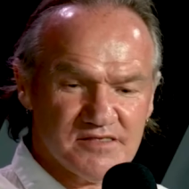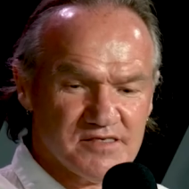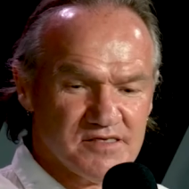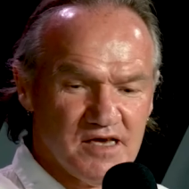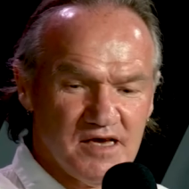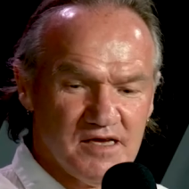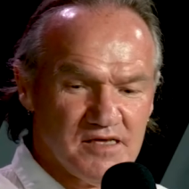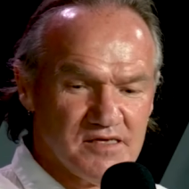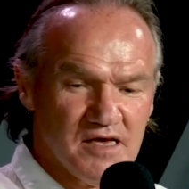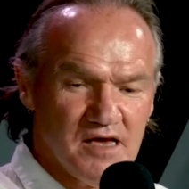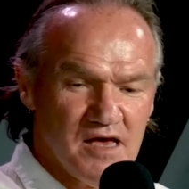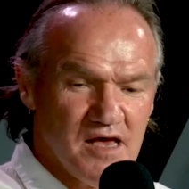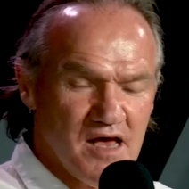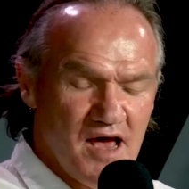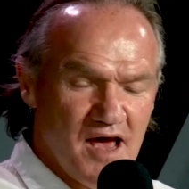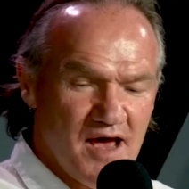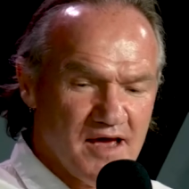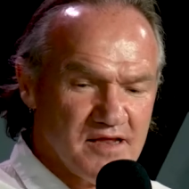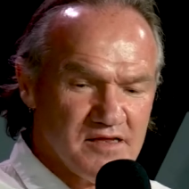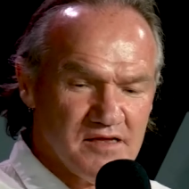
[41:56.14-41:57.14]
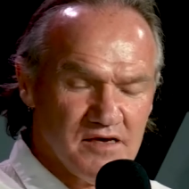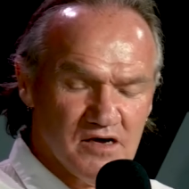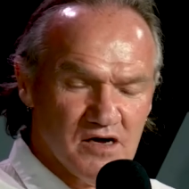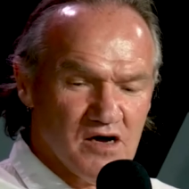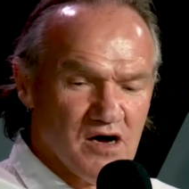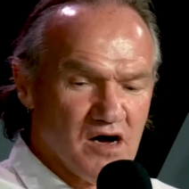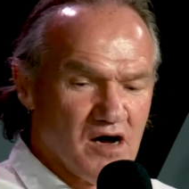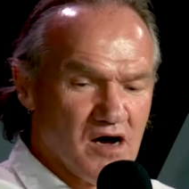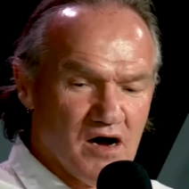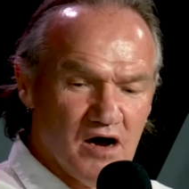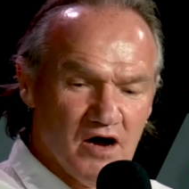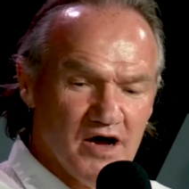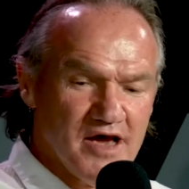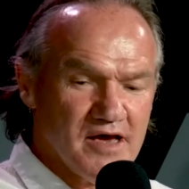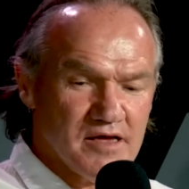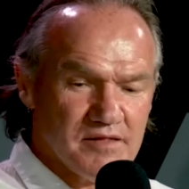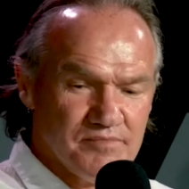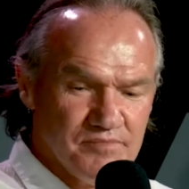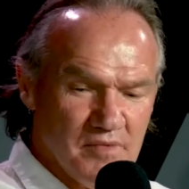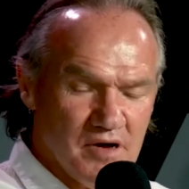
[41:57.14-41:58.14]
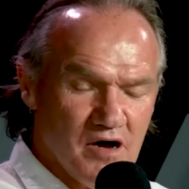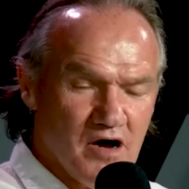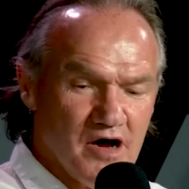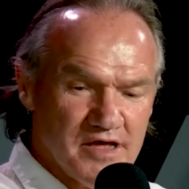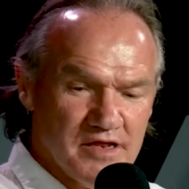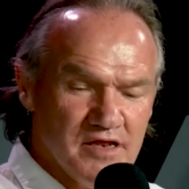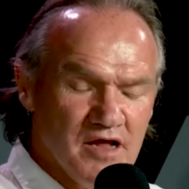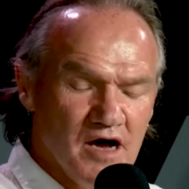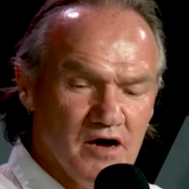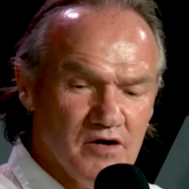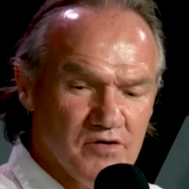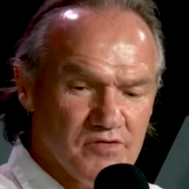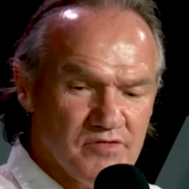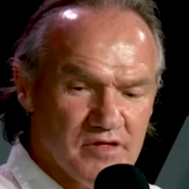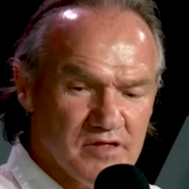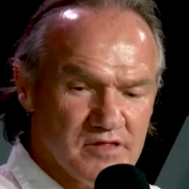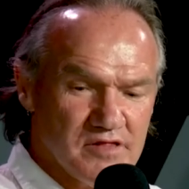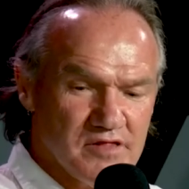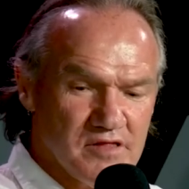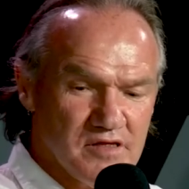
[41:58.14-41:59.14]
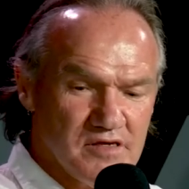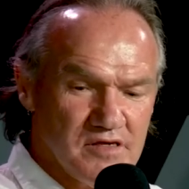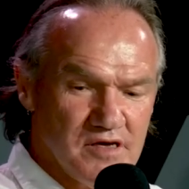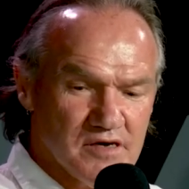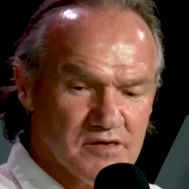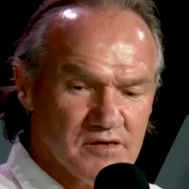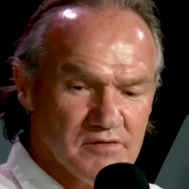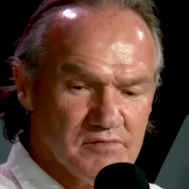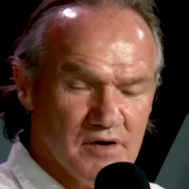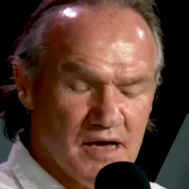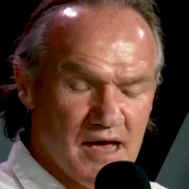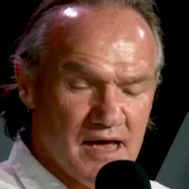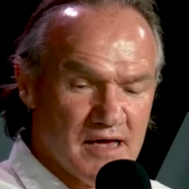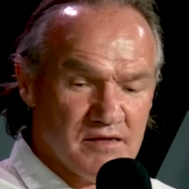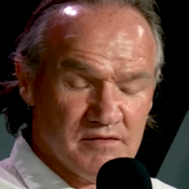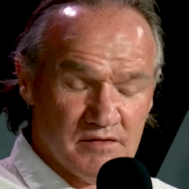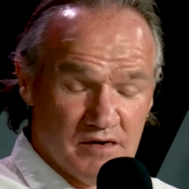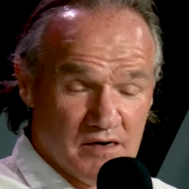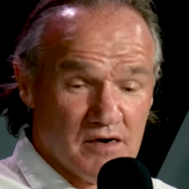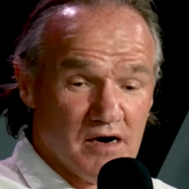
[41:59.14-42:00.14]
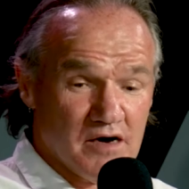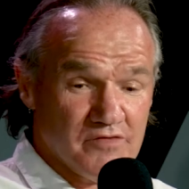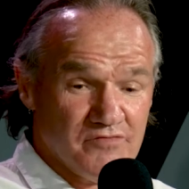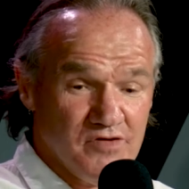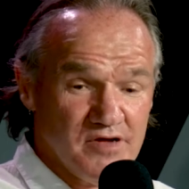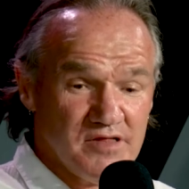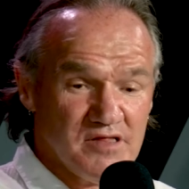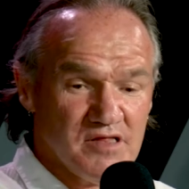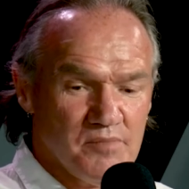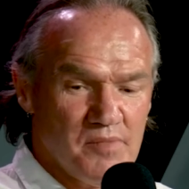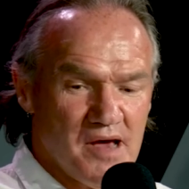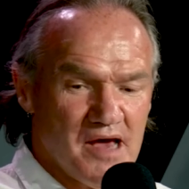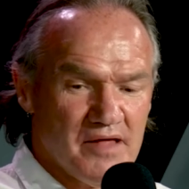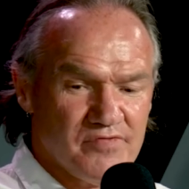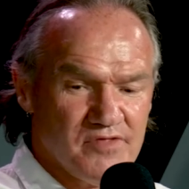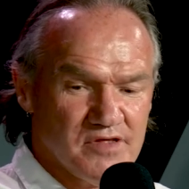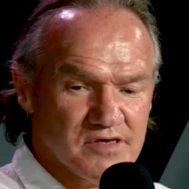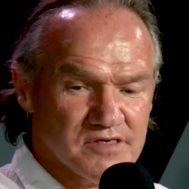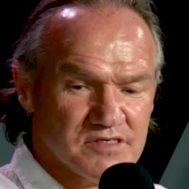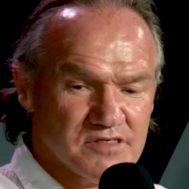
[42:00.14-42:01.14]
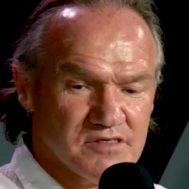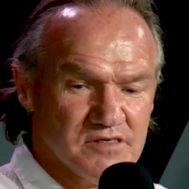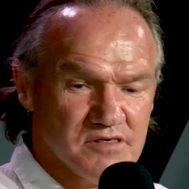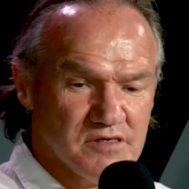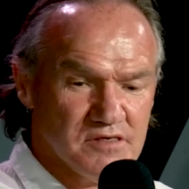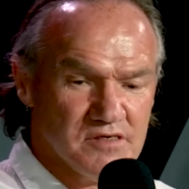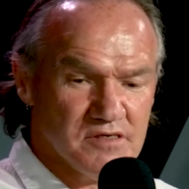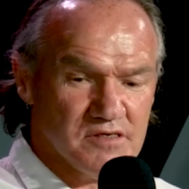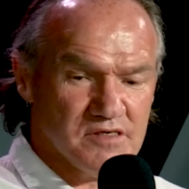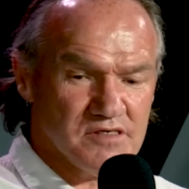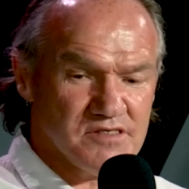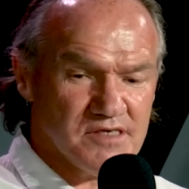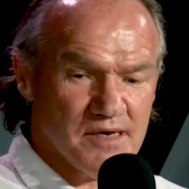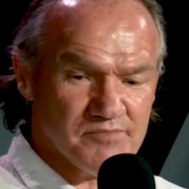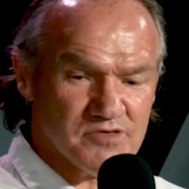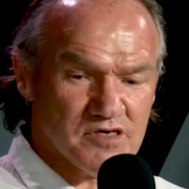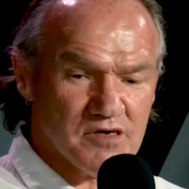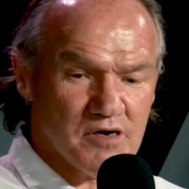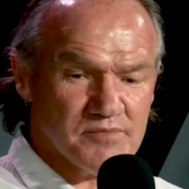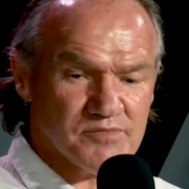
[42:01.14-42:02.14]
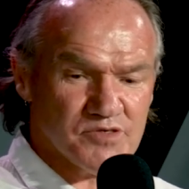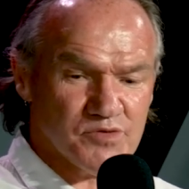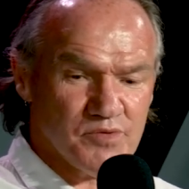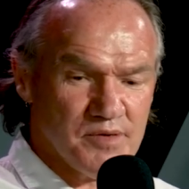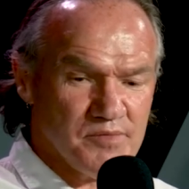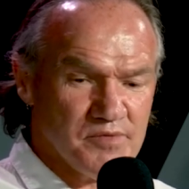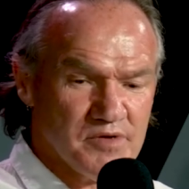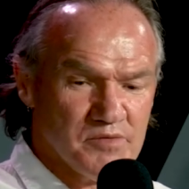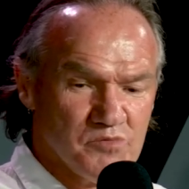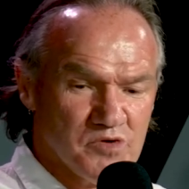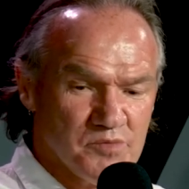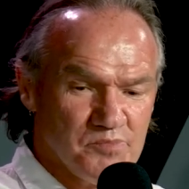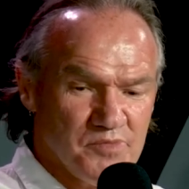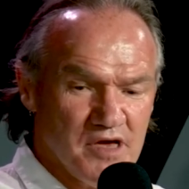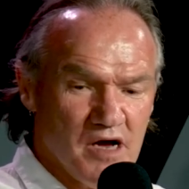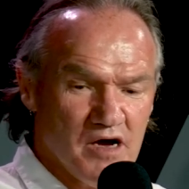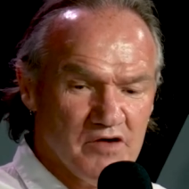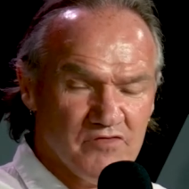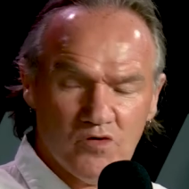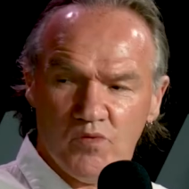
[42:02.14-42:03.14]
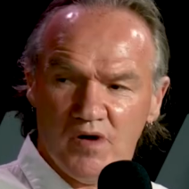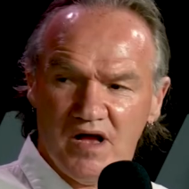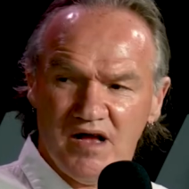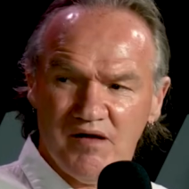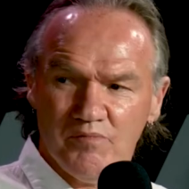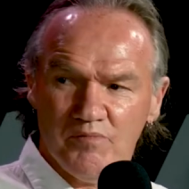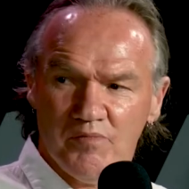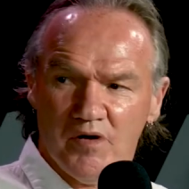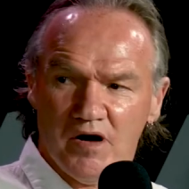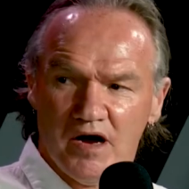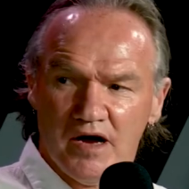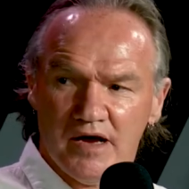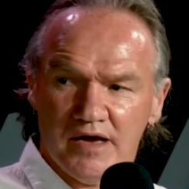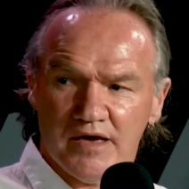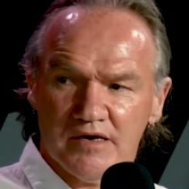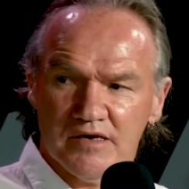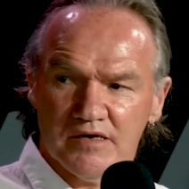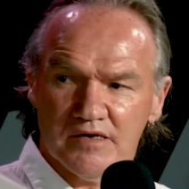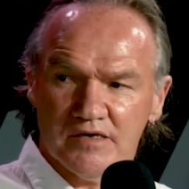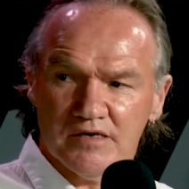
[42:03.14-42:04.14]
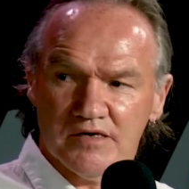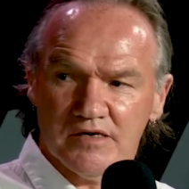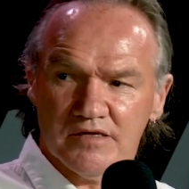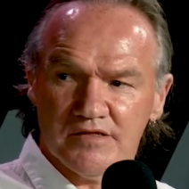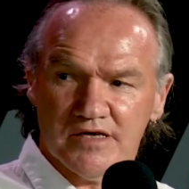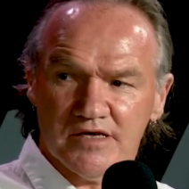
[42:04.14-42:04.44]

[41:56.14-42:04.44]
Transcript: it, and I, admi I know that, you know, and I've written about this, sometimes women would be overwhelmed by their